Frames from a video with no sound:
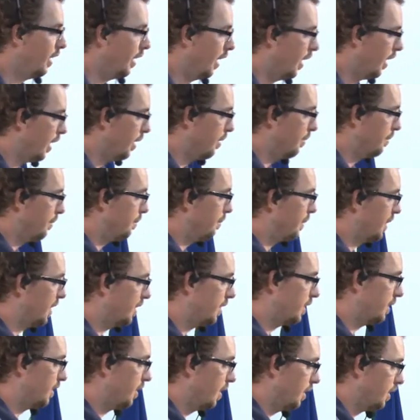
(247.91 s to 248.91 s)
Um,
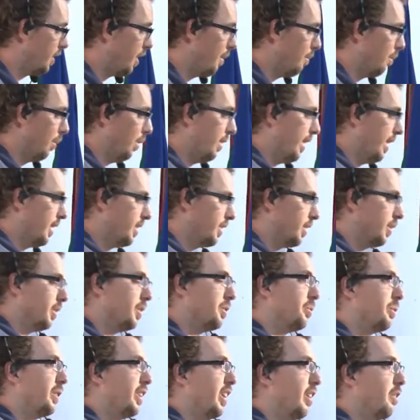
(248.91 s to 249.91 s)
the simple answer
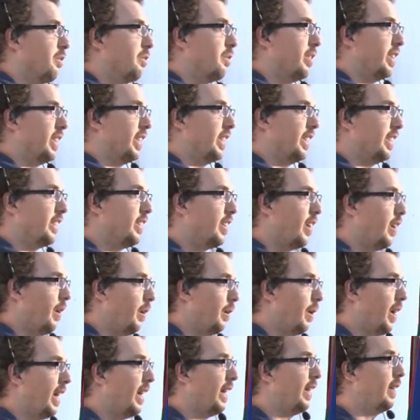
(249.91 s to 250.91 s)
is we don't really
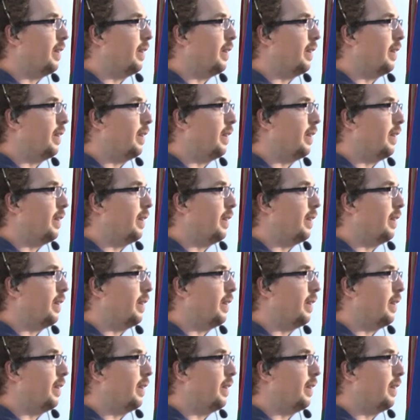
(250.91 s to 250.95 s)
know